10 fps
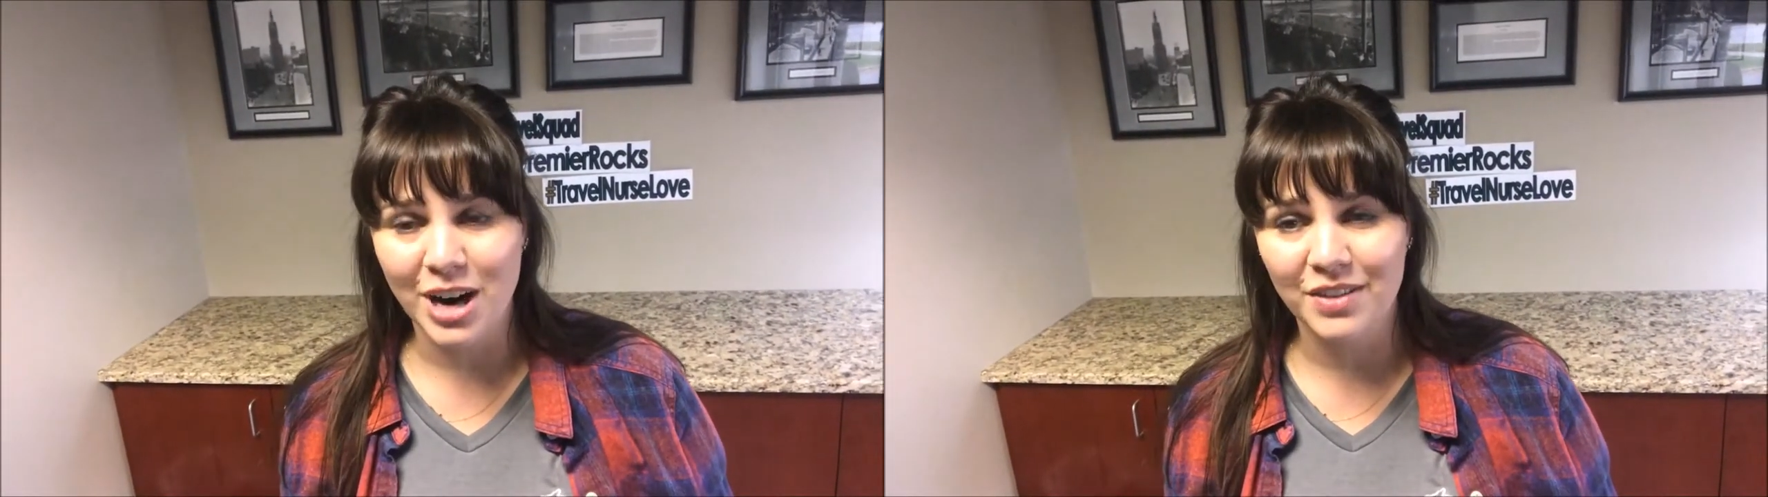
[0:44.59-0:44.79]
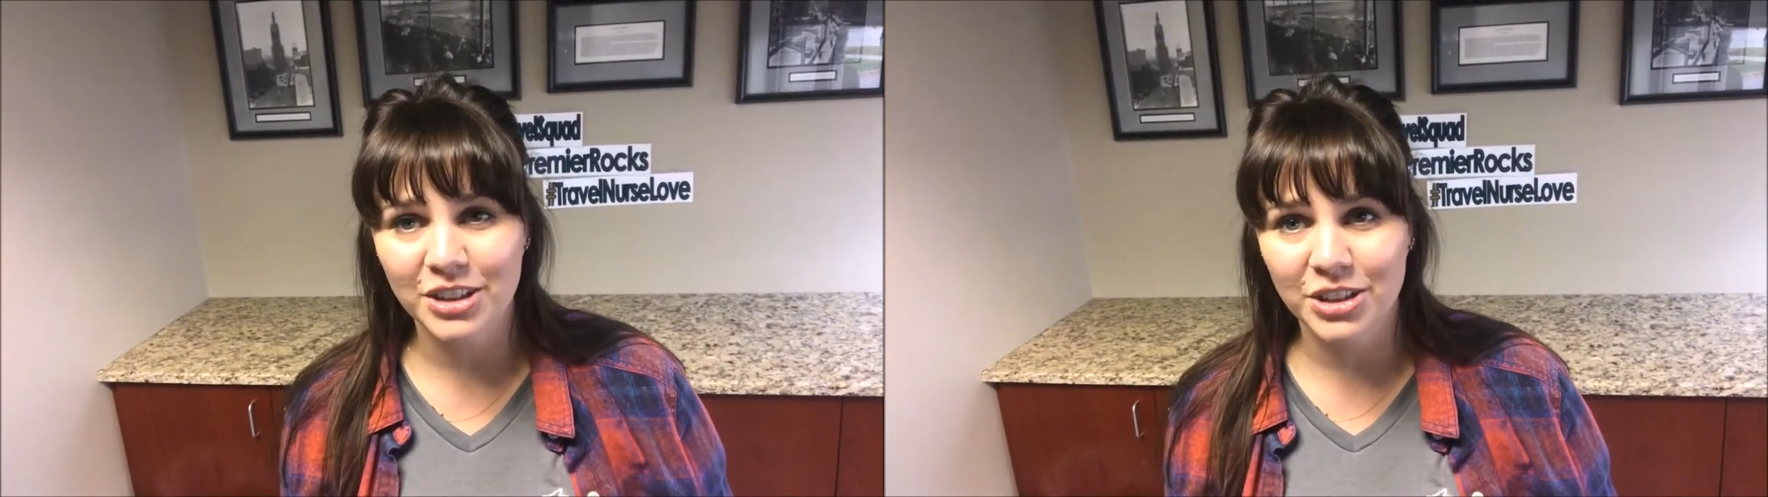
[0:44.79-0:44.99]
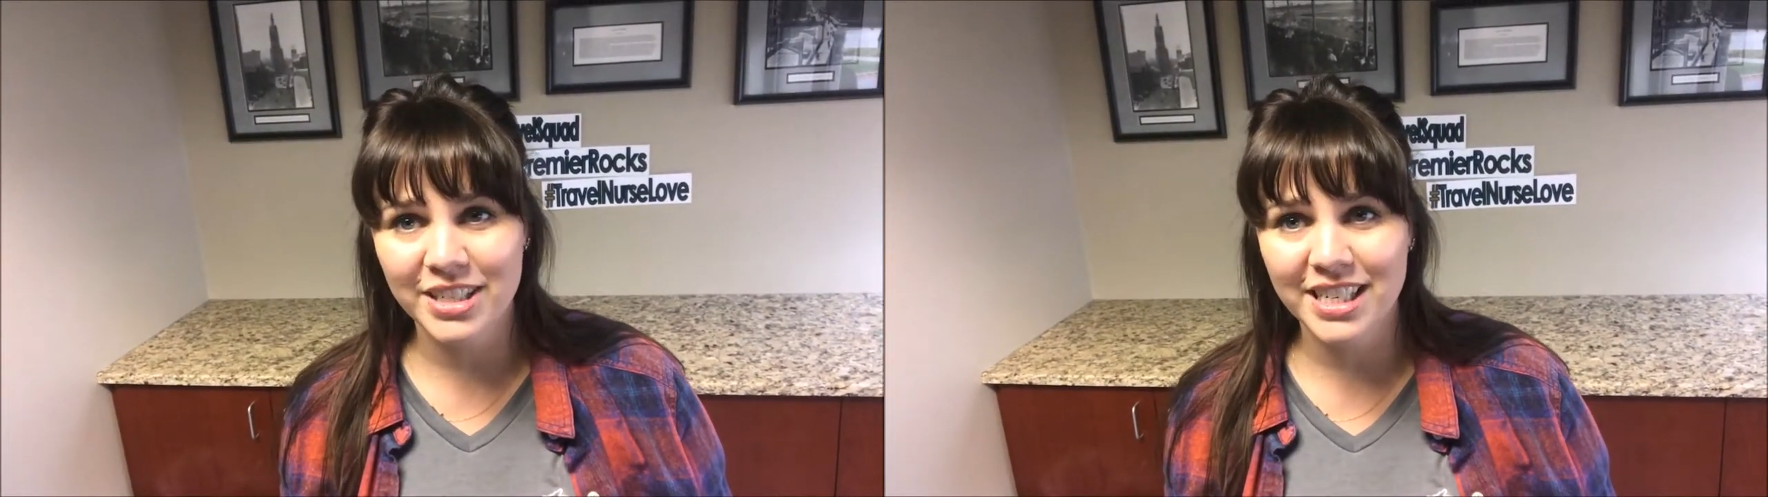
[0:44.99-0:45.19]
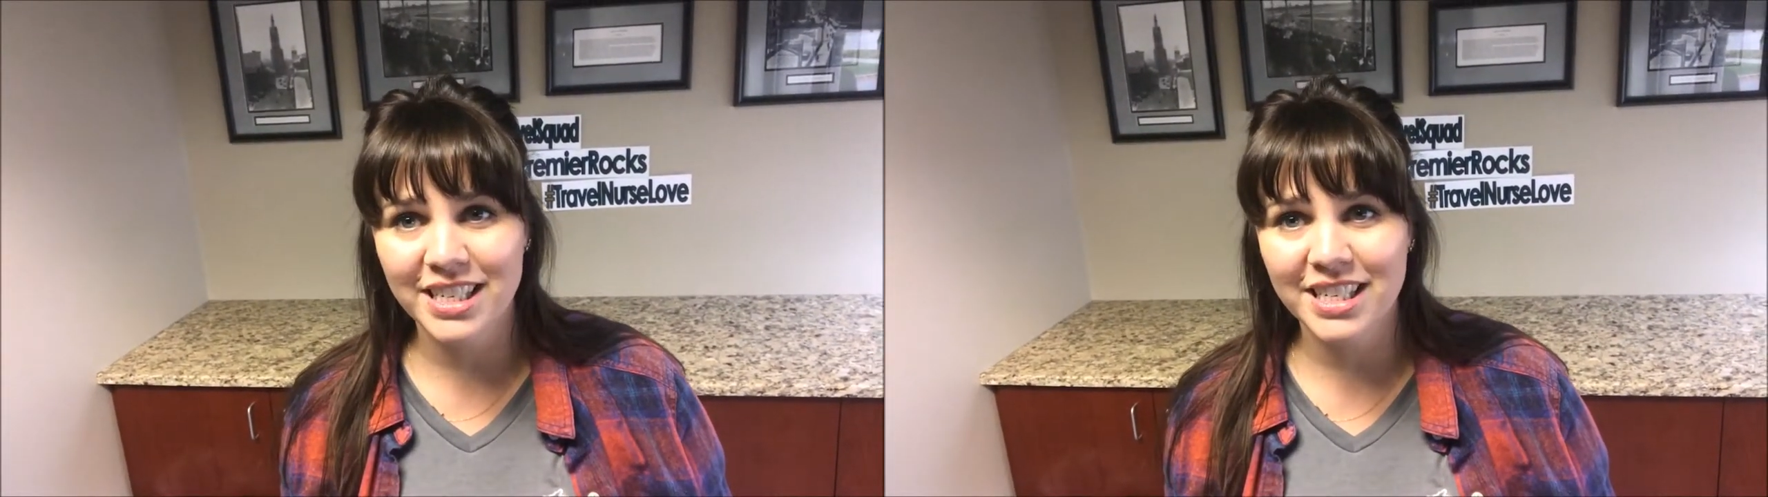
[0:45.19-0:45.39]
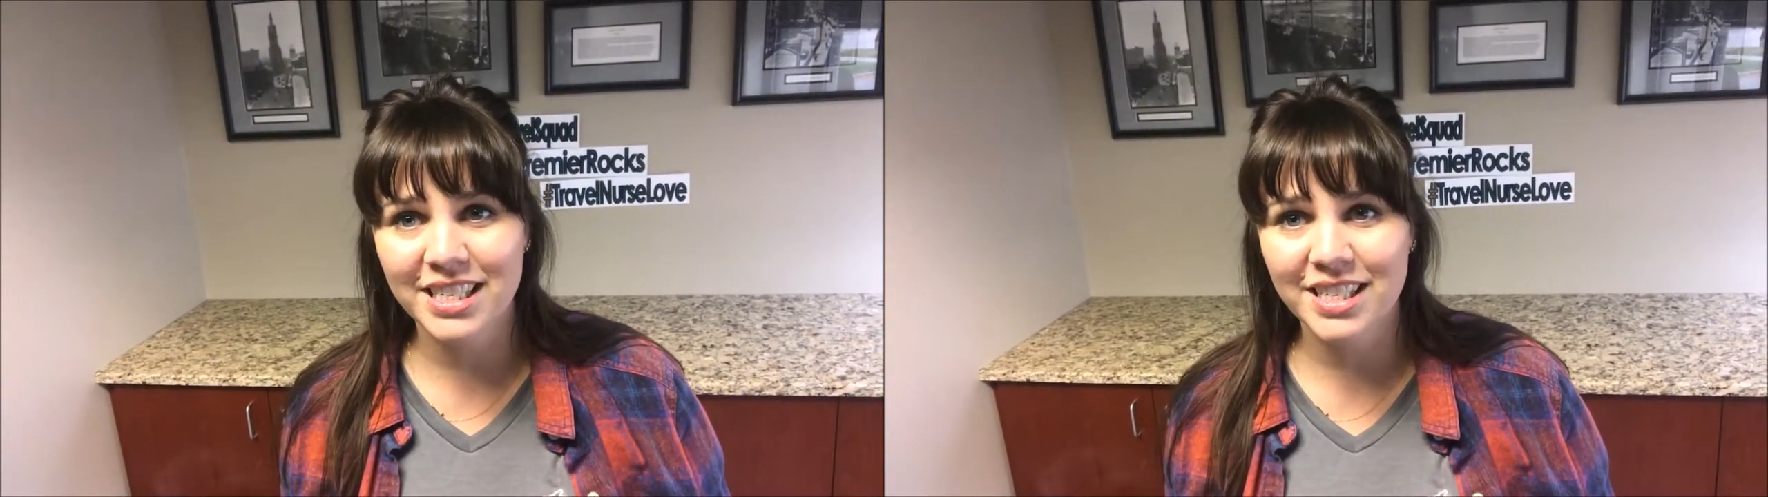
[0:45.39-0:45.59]
travel
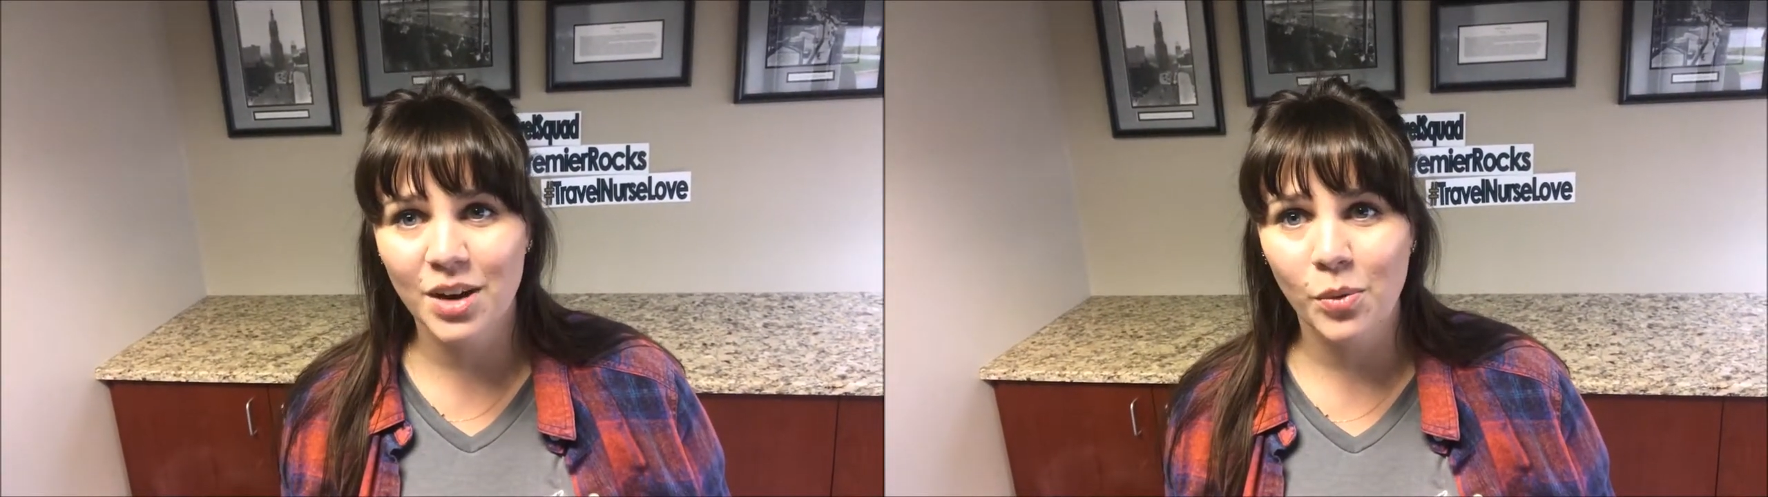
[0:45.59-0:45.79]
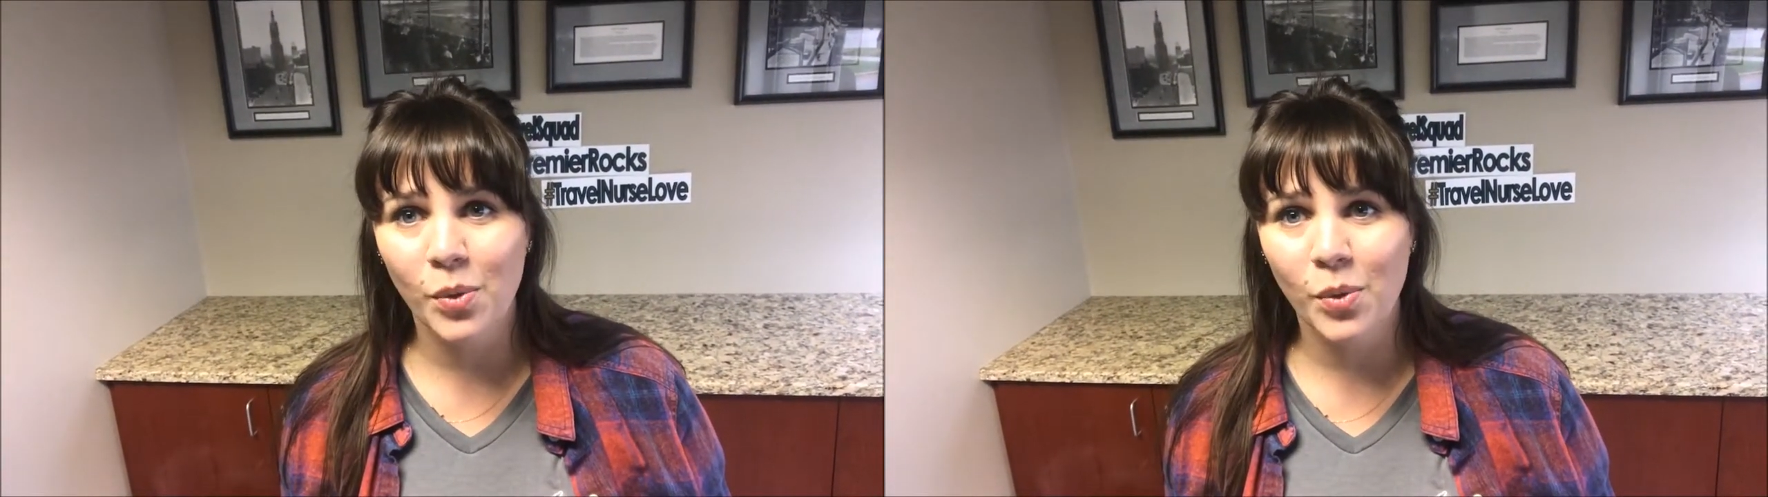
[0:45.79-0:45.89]
nurses.